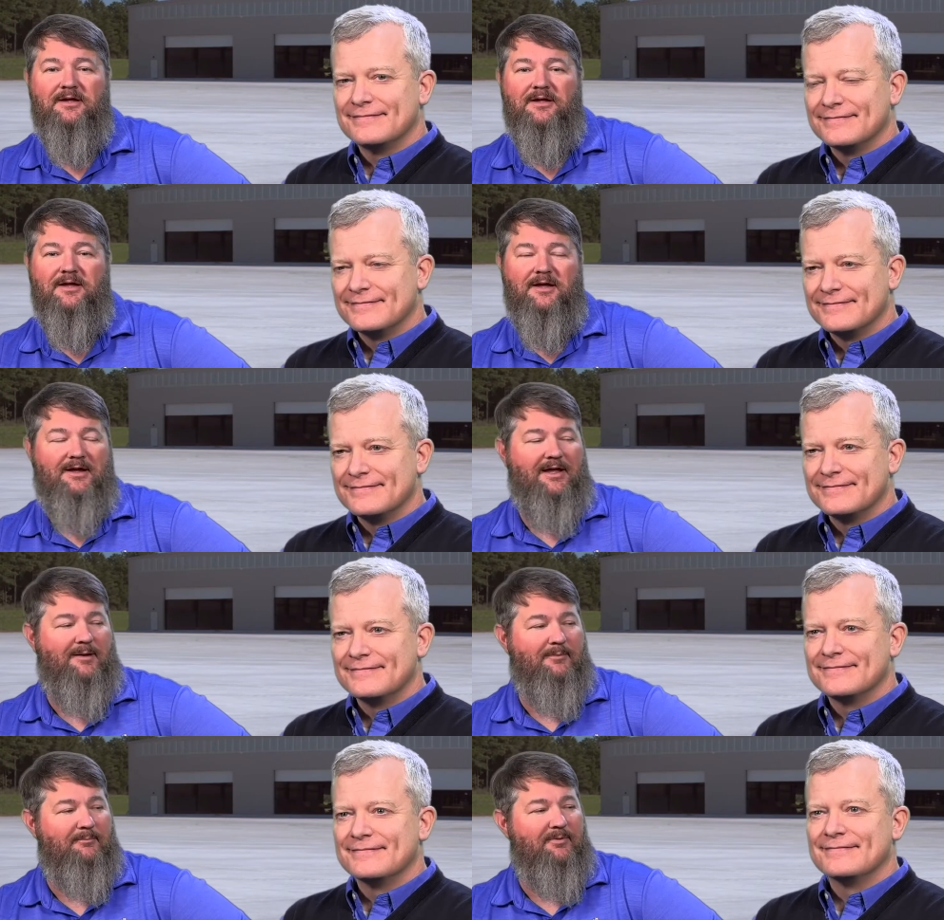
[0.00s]
Speaker 1: I
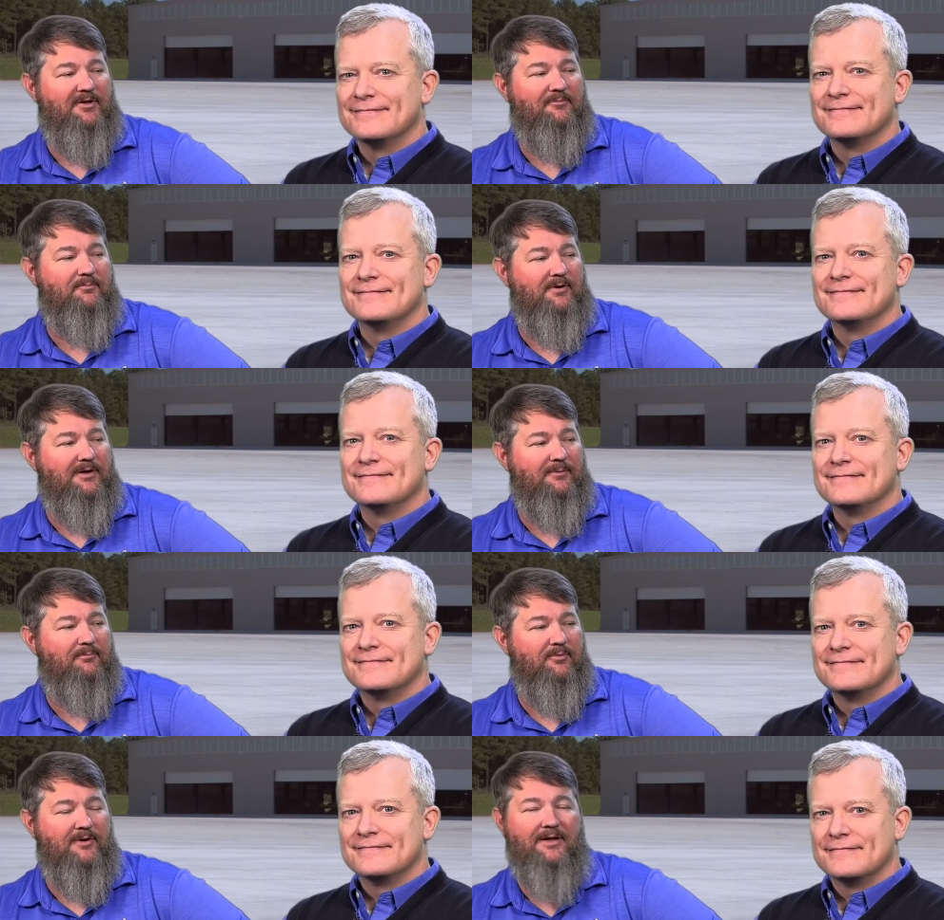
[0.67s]
got my best buddy
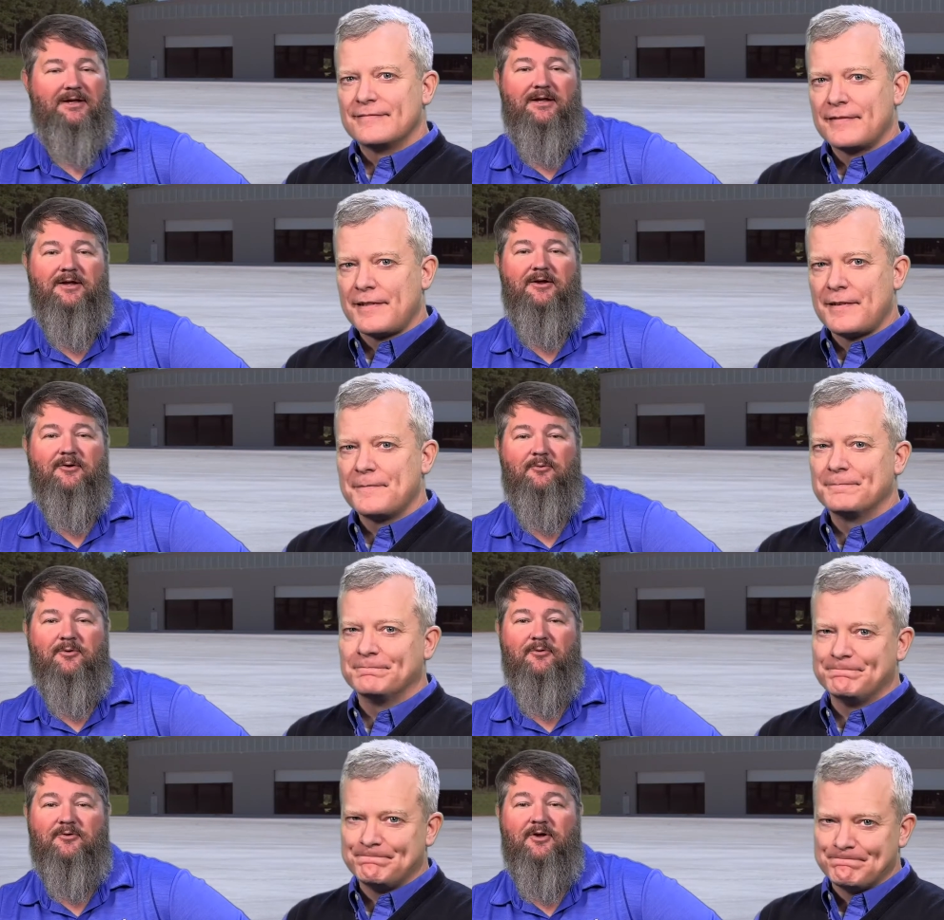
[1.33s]
Brent here.
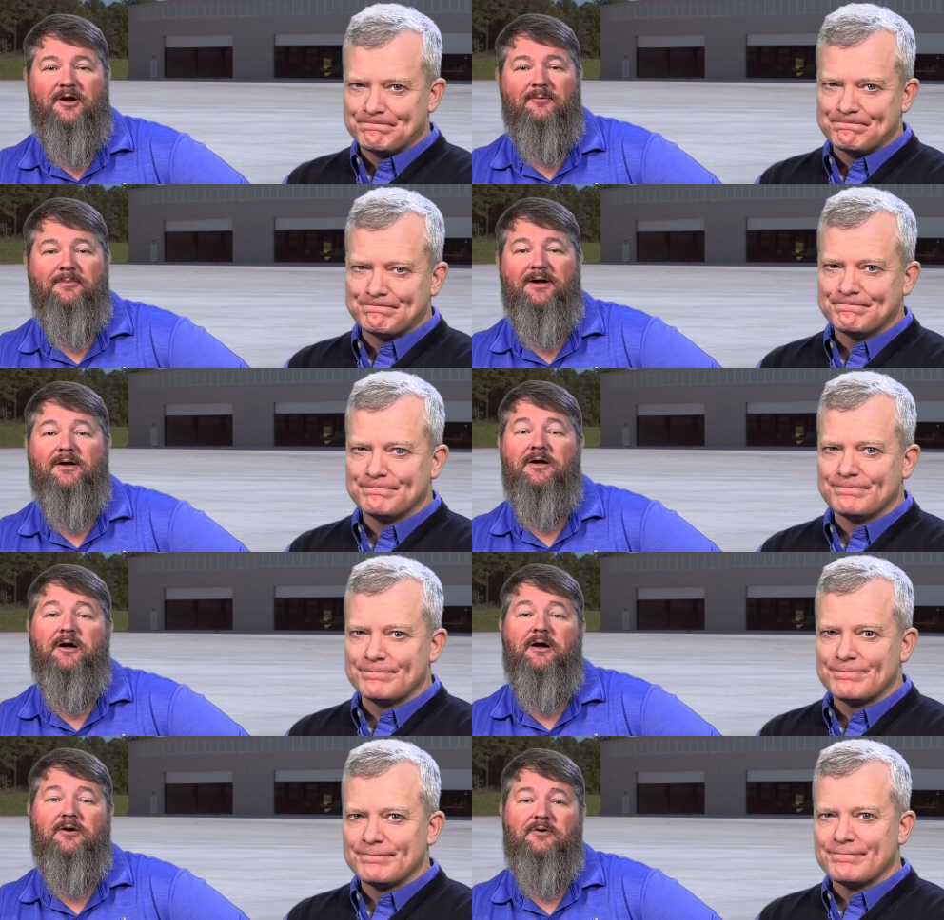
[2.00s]
We're going to talk about
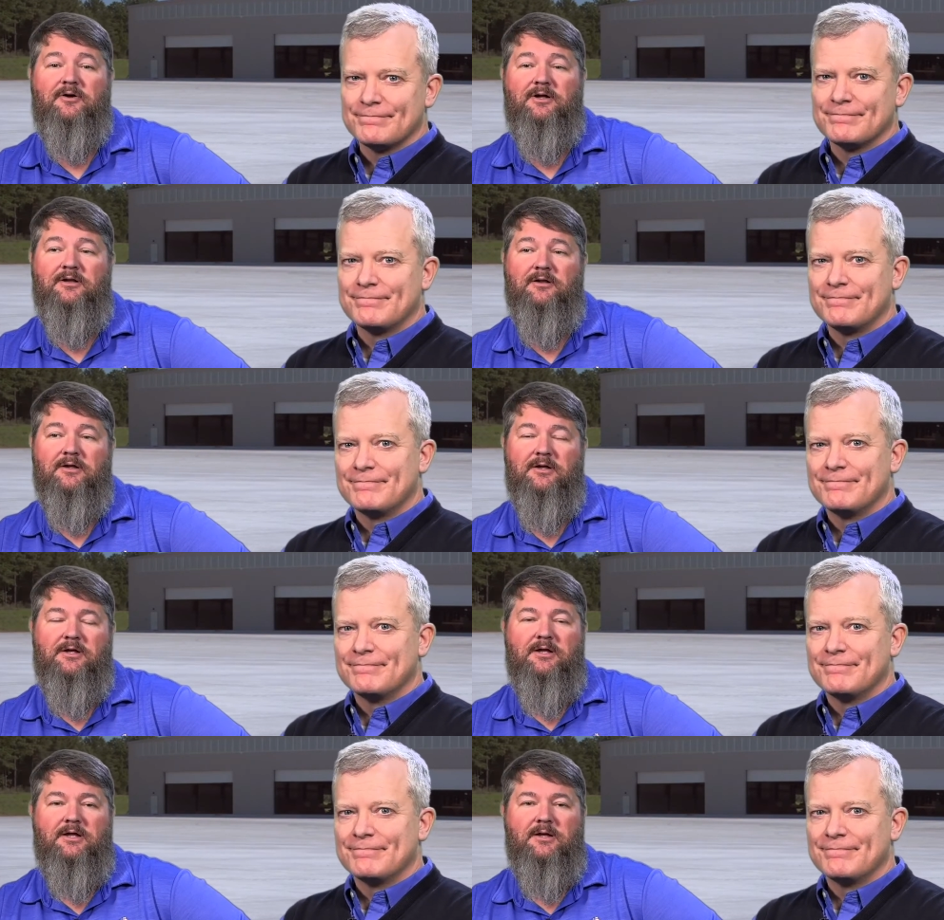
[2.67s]
concrete,
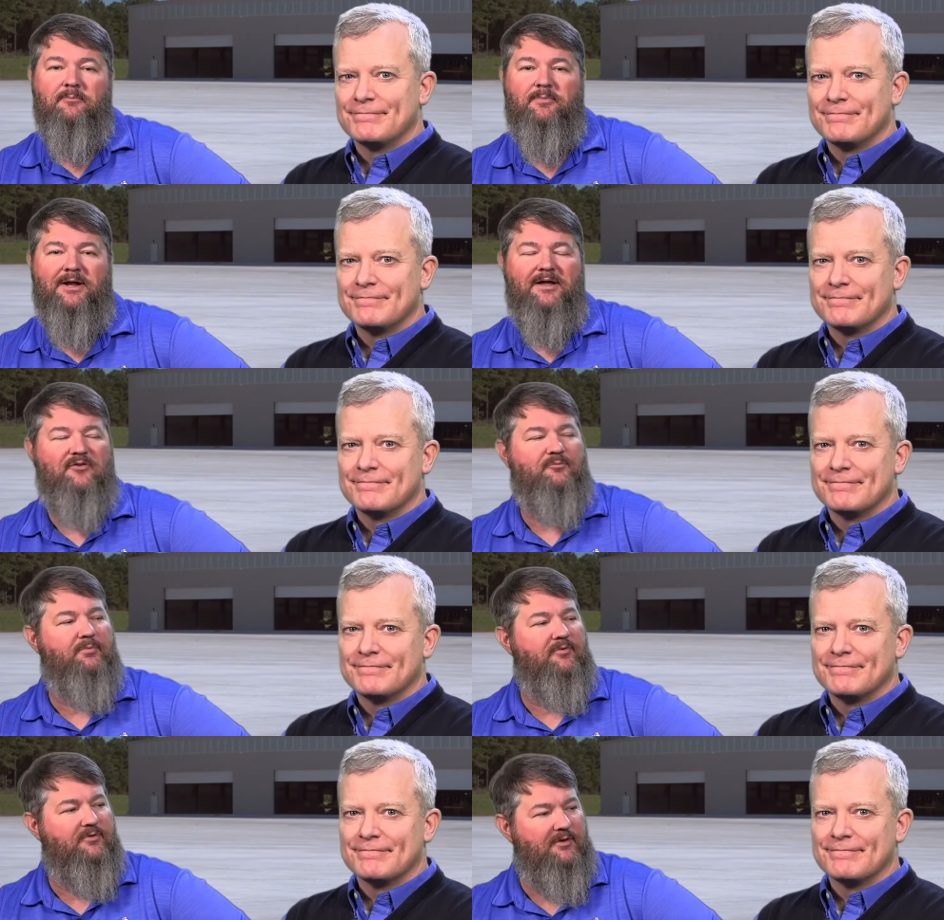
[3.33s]
but I got
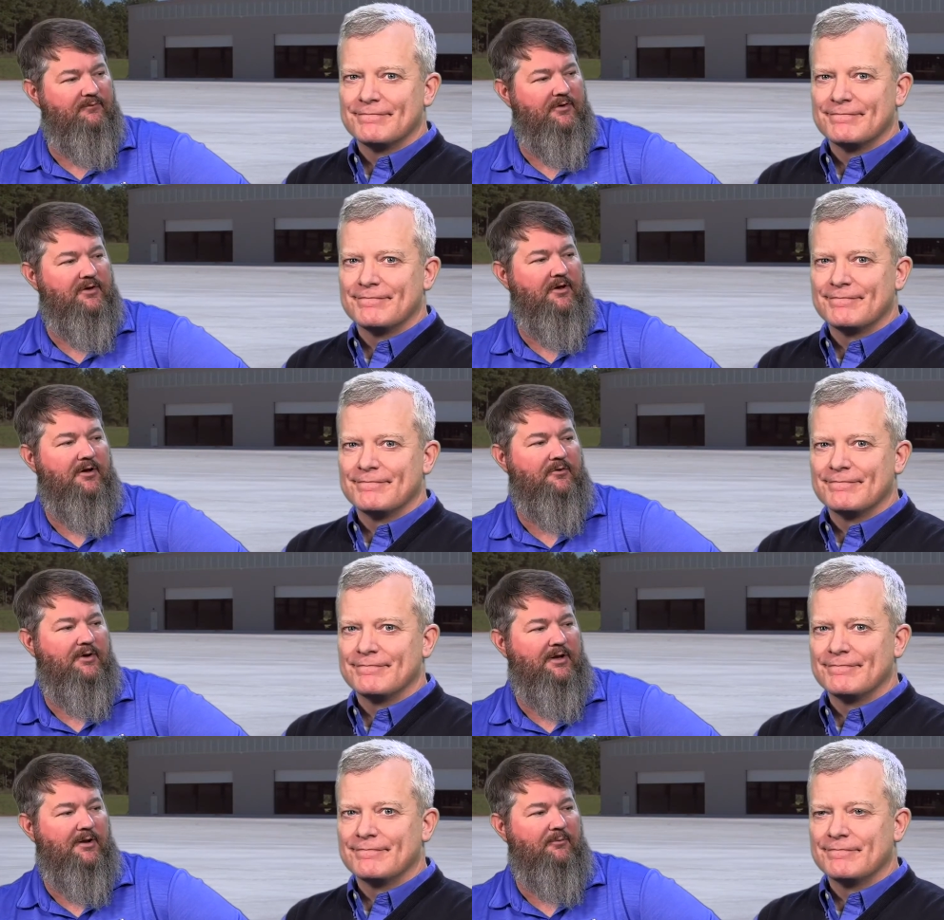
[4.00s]
specific
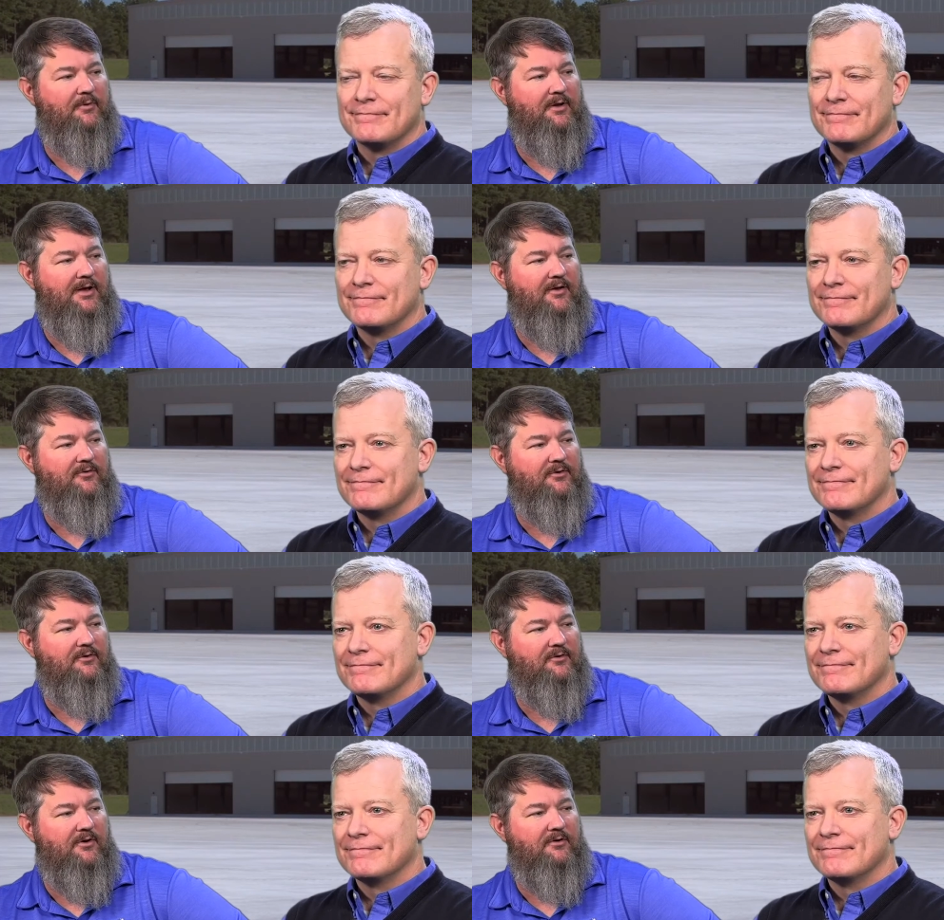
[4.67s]
concrete I want to ask
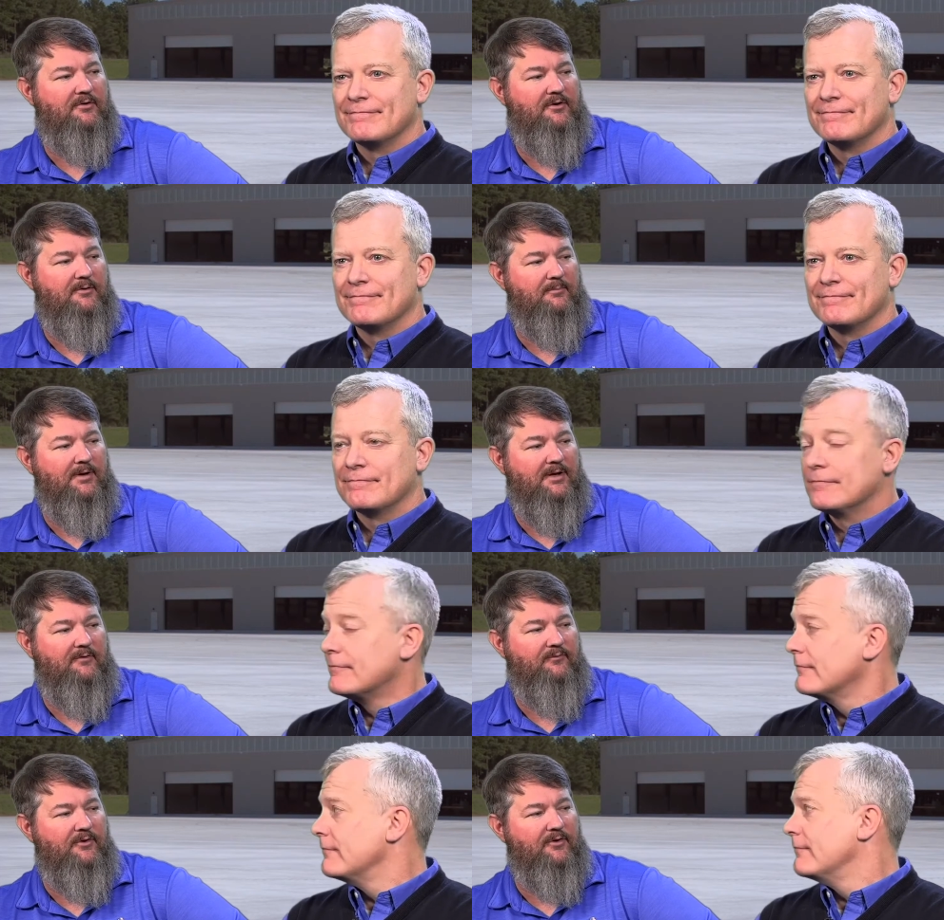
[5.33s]
you and talk to you
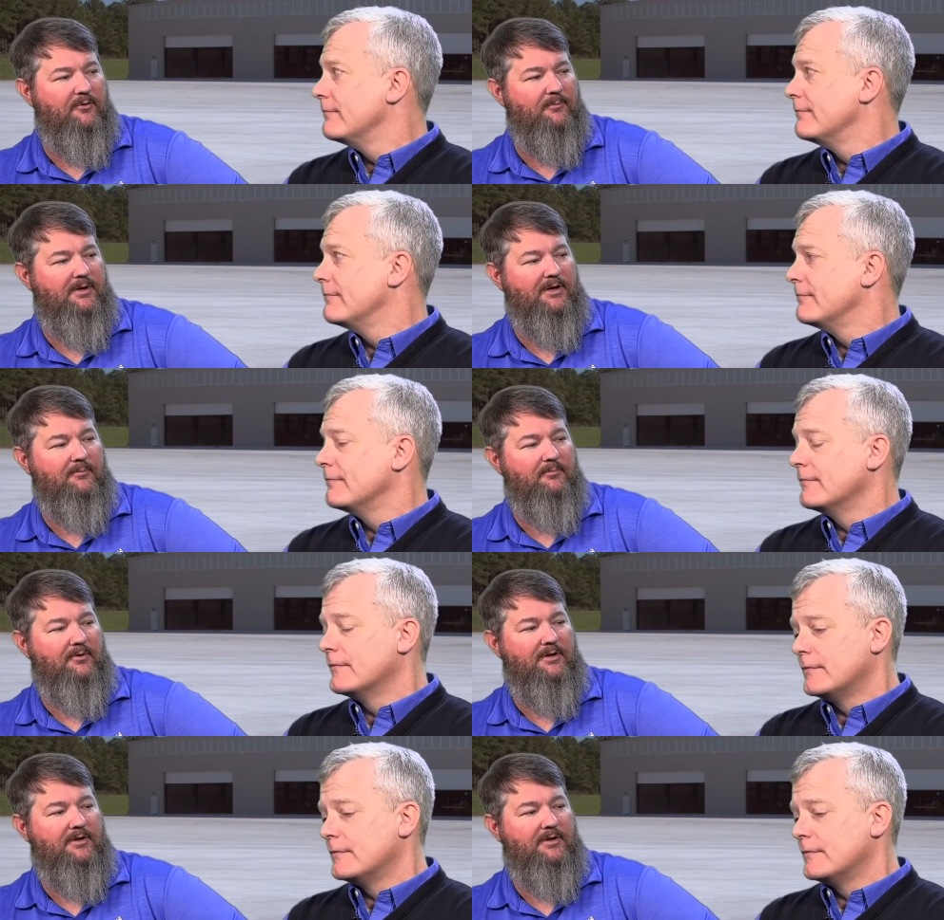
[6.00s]
about if you don't mind, Brent.